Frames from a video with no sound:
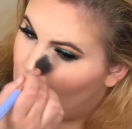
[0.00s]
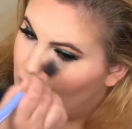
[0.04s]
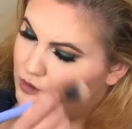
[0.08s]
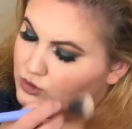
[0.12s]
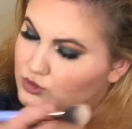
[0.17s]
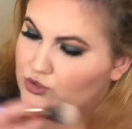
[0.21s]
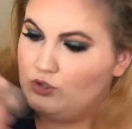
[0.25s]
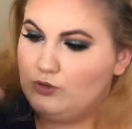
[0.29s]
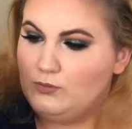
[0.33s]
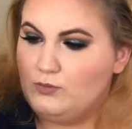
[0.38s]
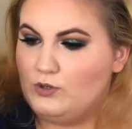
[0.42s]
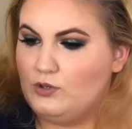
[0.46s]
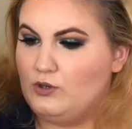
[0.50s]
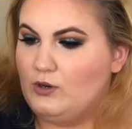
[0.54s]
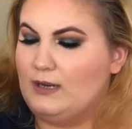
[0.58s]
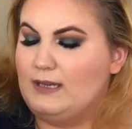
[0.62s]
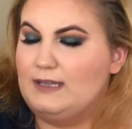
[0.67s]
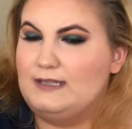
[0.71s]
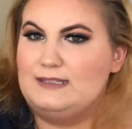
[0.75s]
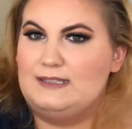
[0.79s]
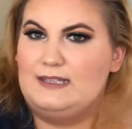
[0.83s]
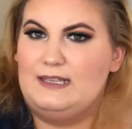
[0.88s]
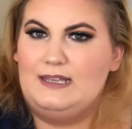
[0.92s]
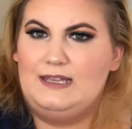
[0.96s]
super
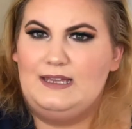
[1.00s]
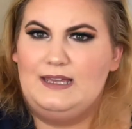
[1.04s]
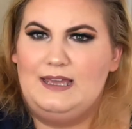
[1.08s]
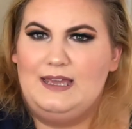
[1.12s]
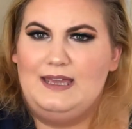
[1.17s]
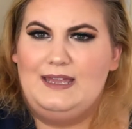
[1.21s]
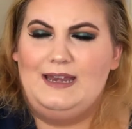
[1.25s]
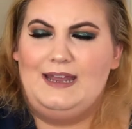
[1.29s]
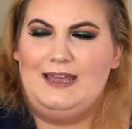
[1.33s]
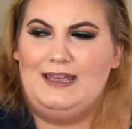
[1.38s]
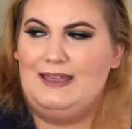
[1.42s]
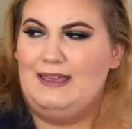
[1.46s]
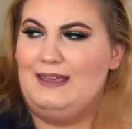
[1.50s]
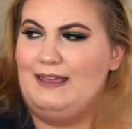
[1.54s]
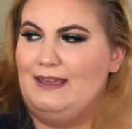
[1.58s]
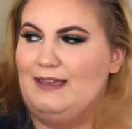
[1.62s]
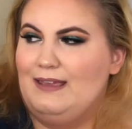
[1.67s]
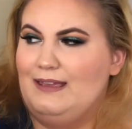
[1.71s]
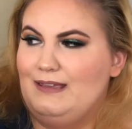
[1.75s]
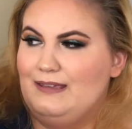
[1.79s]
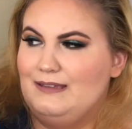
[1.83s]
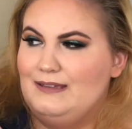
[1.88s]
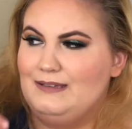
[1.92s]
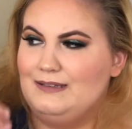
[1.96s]
crazy, and I
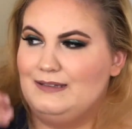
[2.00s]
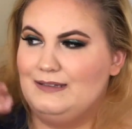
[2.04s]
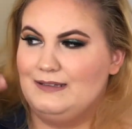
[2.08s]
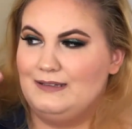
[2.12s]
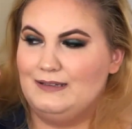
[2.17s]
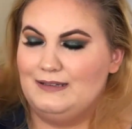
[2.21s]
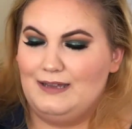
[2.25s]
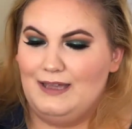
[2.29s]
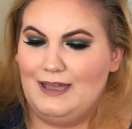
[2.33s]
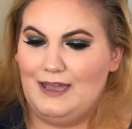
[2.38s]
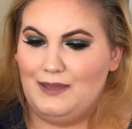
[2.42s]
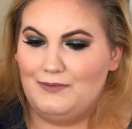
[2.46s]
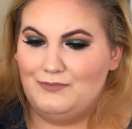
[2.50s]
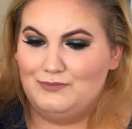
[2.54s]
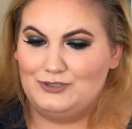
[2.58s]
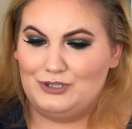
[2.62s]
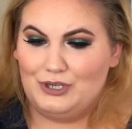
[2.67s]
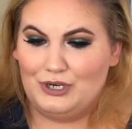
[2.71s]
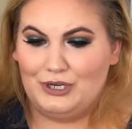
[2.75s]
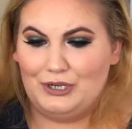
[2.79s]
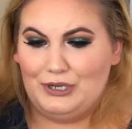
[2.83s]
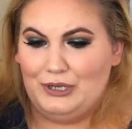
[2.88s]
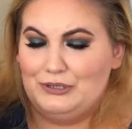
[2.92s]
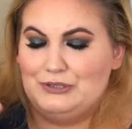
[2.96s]
can't have
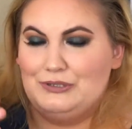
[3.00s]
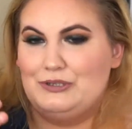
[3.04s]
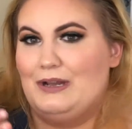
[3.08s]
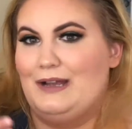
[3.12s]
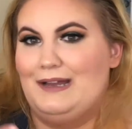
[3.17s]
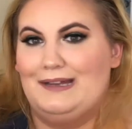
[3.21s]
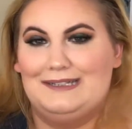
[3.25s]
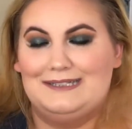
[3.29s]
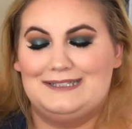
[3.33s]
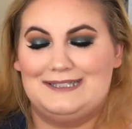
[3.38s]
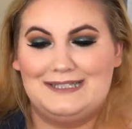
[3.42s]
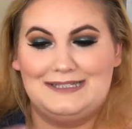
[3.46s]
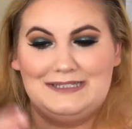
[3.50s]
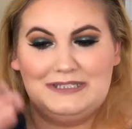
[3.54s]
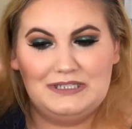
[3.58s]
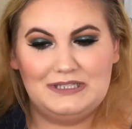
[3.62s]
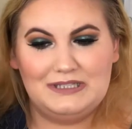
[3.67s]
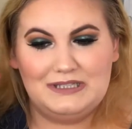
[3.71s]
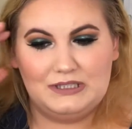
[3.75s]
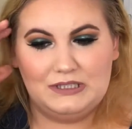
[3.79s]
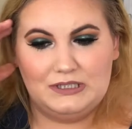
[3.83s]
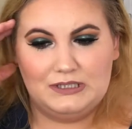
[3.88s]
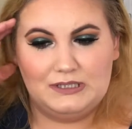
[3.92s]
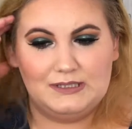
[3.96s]
dark under eyes. That
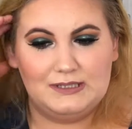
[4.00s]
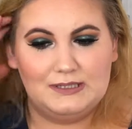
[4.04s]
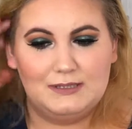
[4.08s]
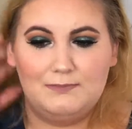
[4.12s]
just looks